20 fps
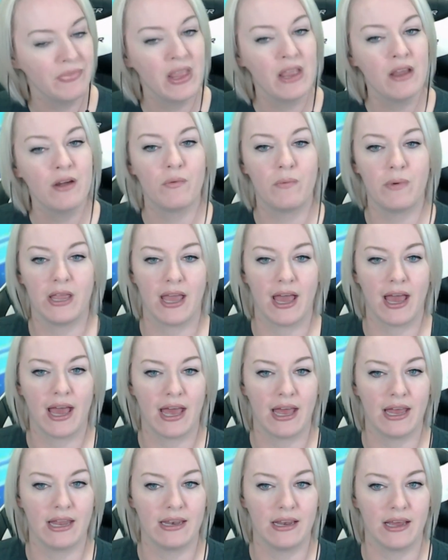we
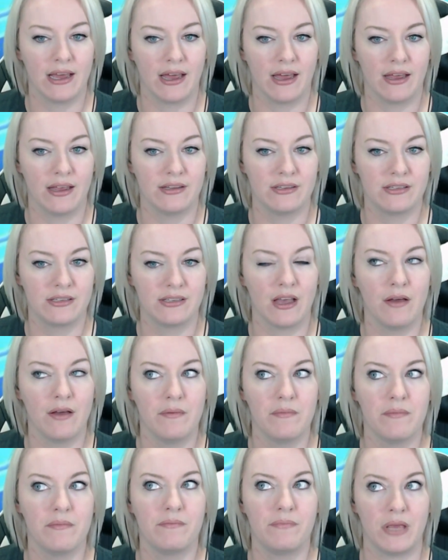had uh,
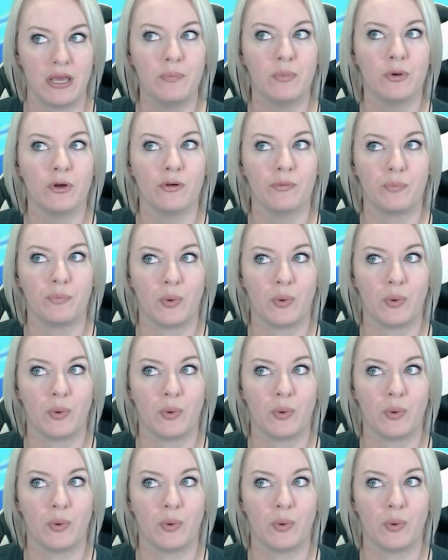some people